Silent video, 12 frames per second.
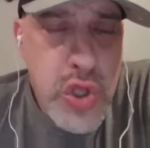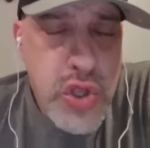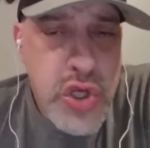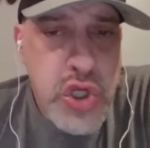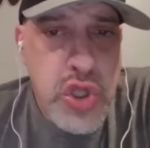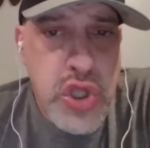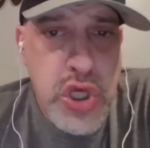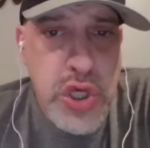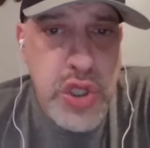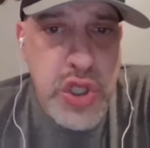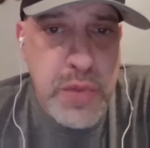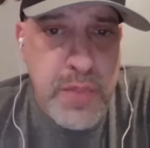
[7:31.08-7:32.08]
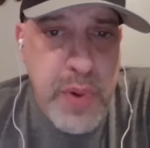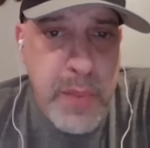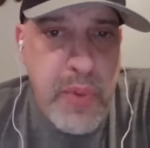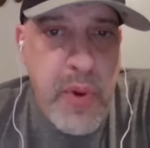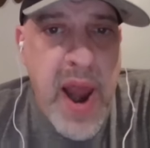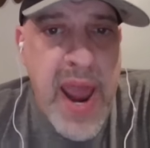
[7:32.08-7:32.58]
the the, the
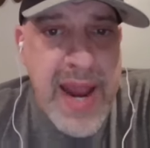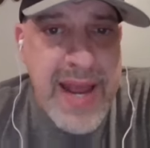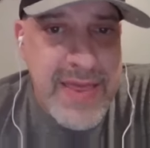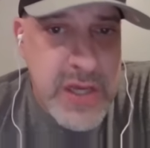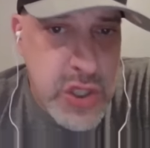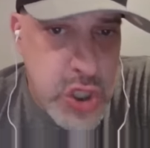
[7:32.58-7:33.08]
propriety the,